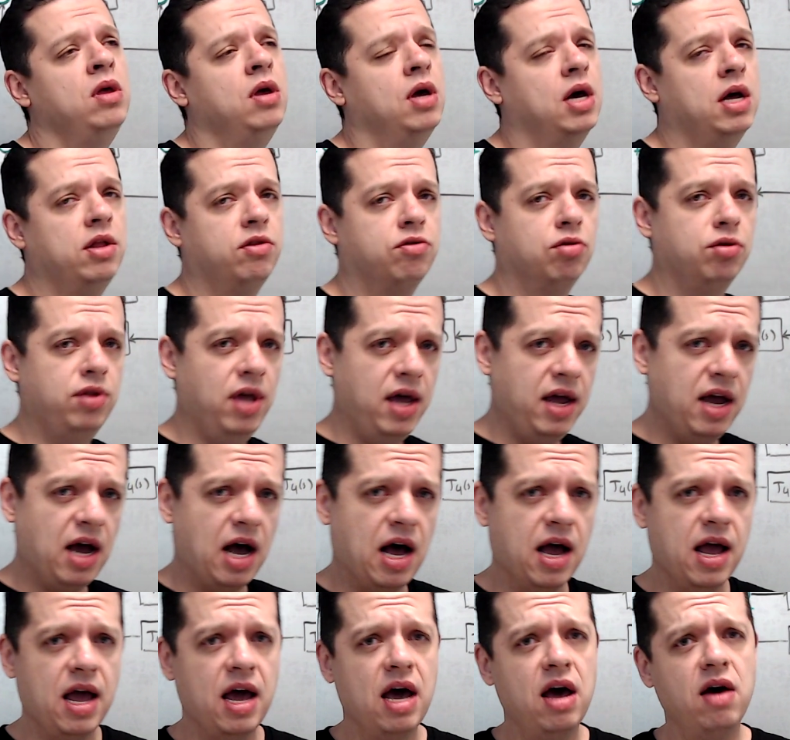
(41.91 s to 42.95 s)
And today
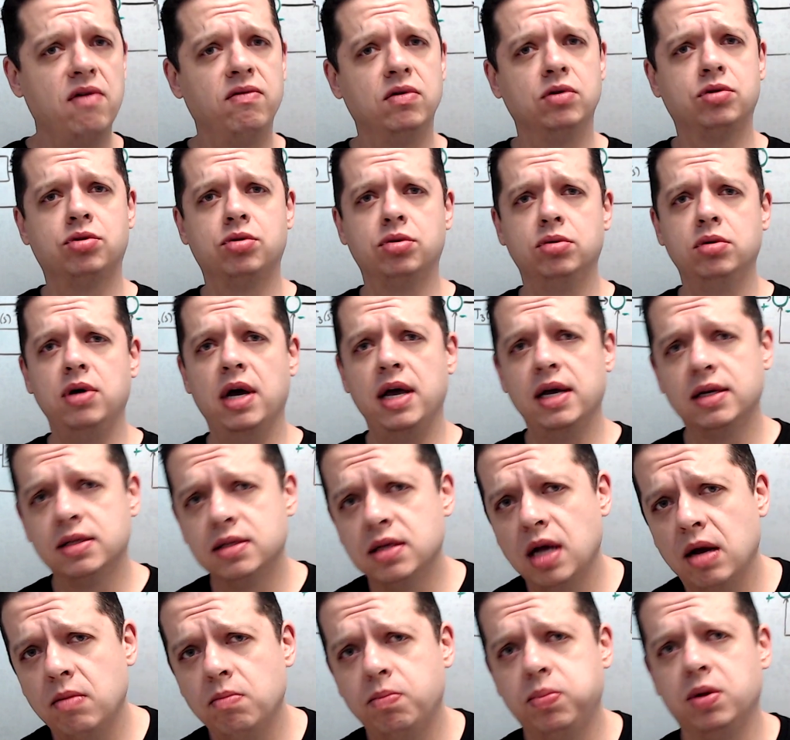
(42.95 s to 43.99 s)
I have two
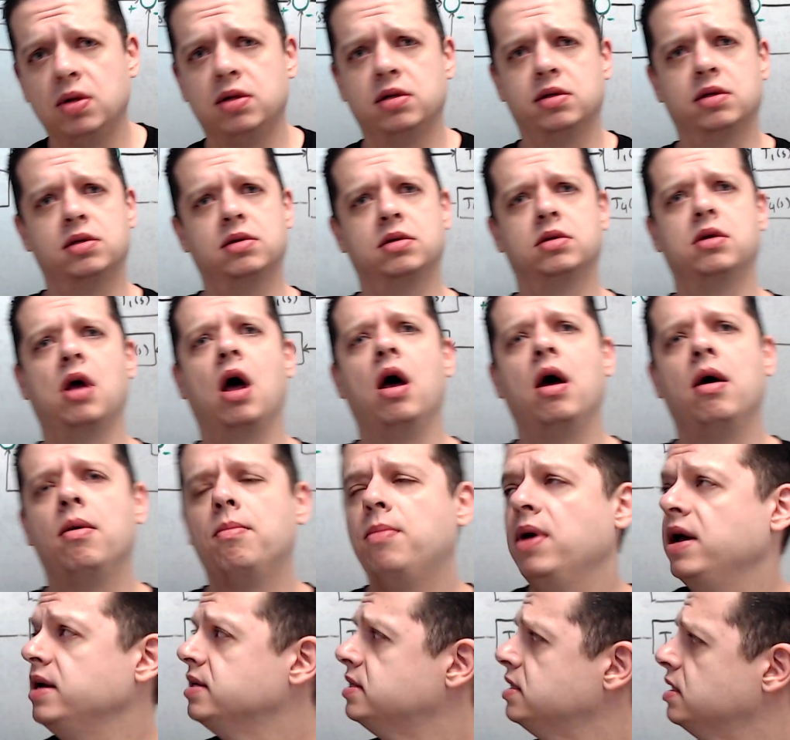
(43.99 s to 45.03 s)
examples,
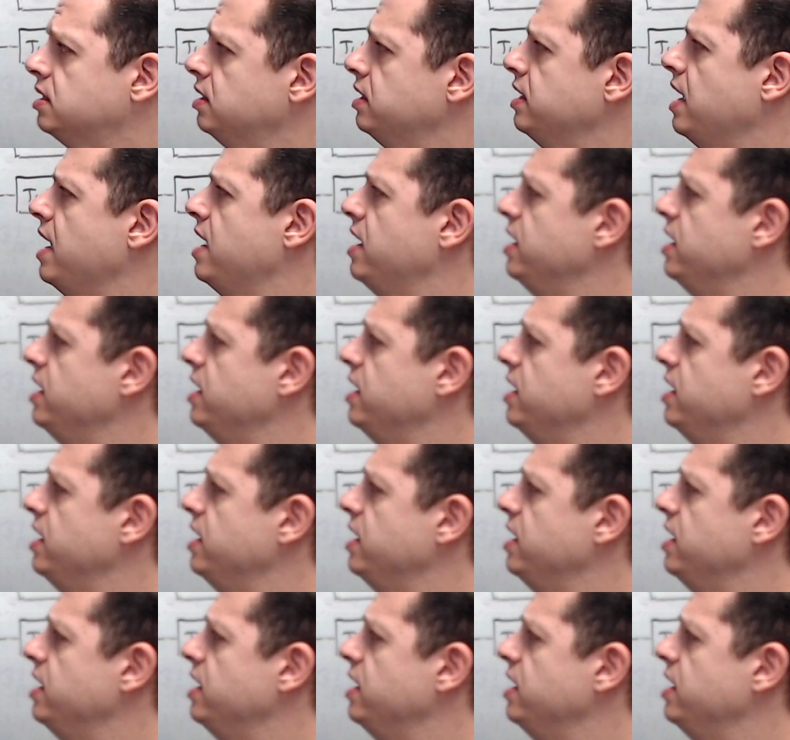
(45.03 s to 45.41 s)
basically.